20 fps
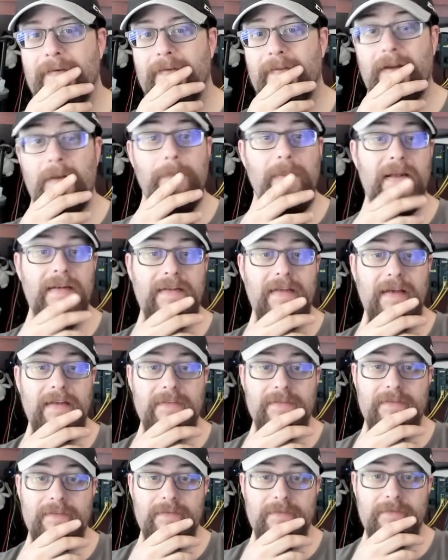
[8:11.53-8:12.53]
pen
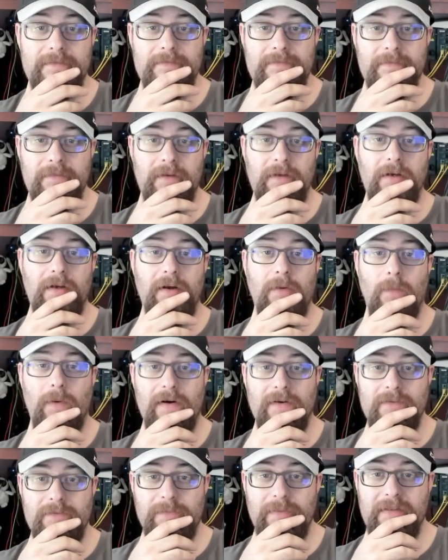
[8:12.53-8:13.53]
test, like a
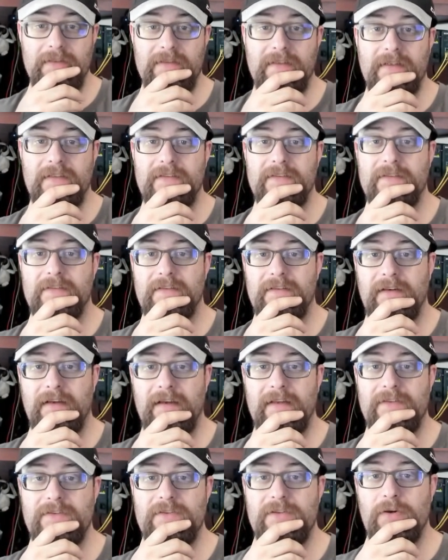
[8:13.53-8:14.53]
wireless pen test.
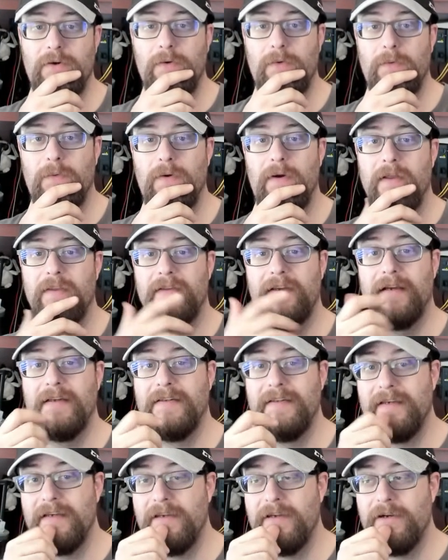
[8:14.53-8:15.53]
And so the
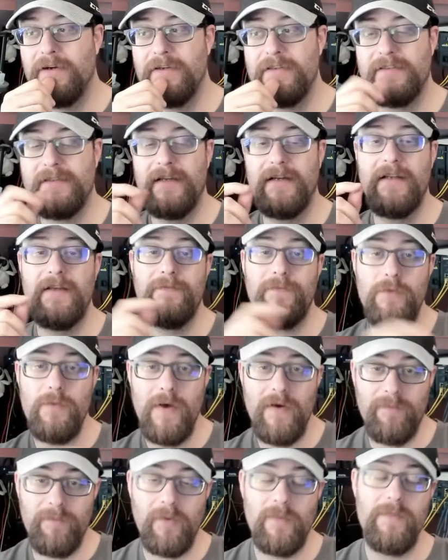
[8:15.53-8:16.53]
idea here is that if you
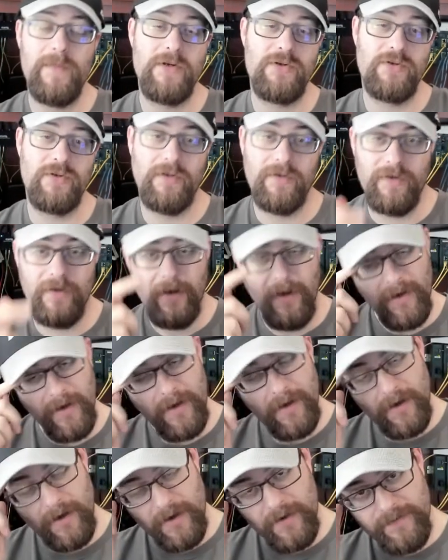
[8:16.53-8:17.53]
have permission
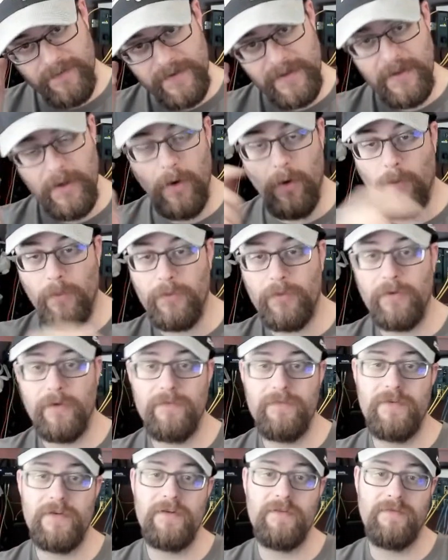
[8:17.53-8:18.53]
of the owner
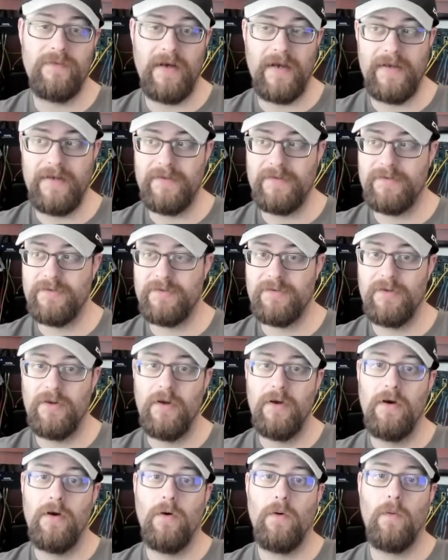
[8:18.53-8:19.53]
of the device,
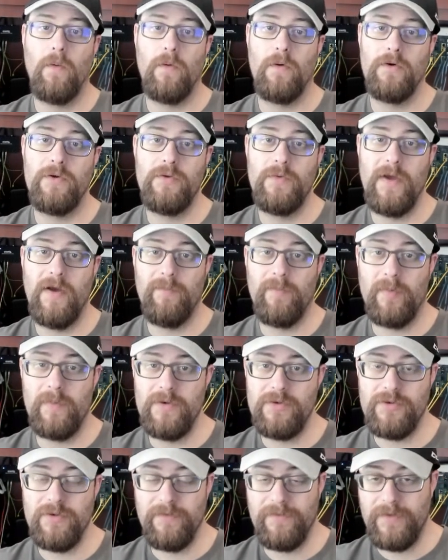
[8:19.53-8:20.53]
or you have
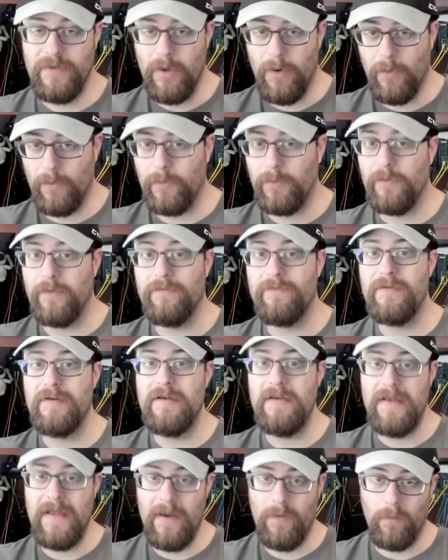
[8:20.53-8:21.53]
permission of the owner of the
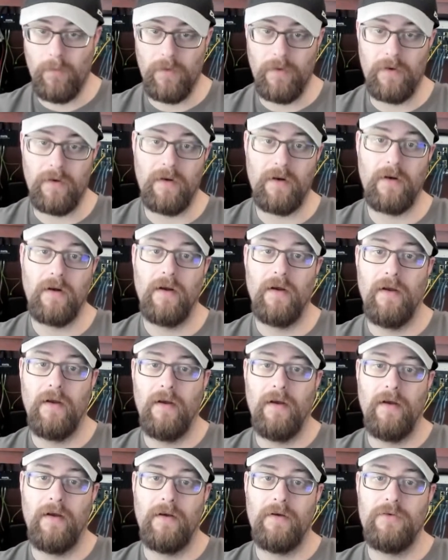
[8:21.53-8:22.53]
network,
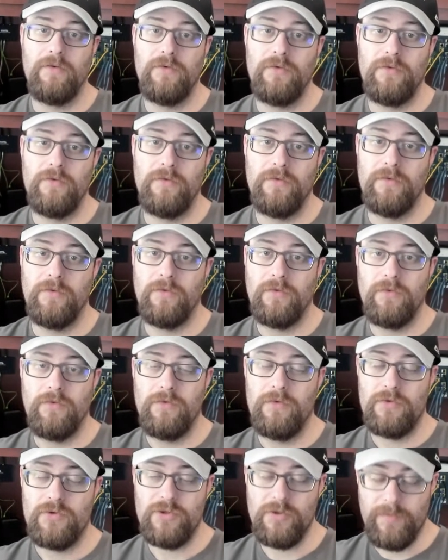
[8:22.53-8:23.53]

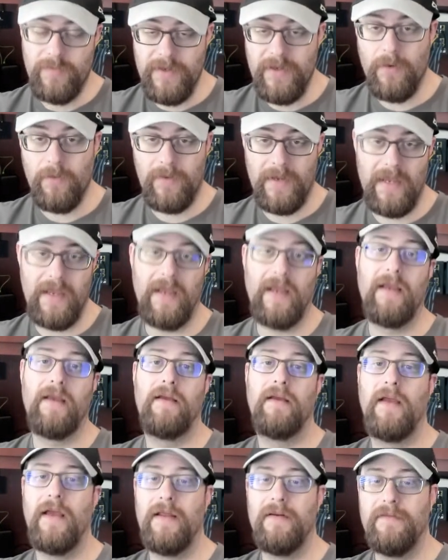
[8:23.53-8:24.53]
you should be okay.
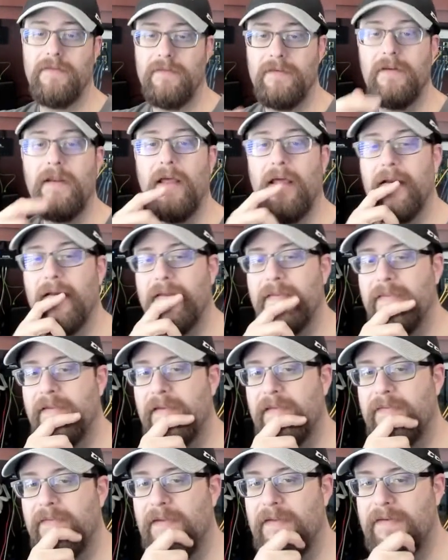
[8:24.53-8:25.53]
And I
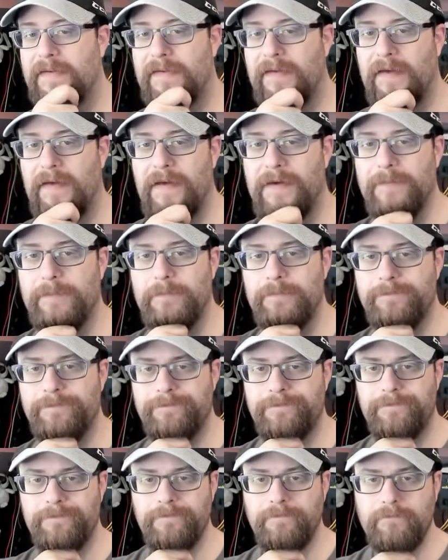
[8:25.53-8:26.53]
think that
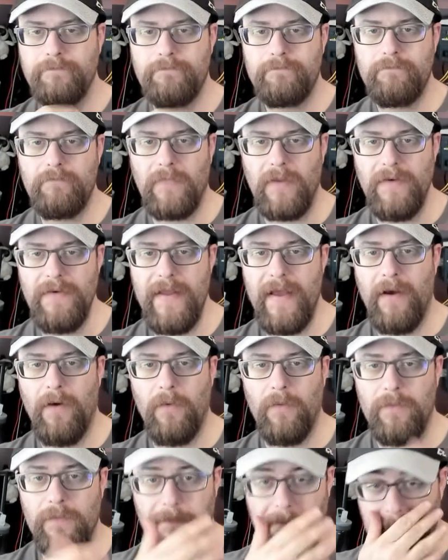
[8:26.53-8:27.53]
now,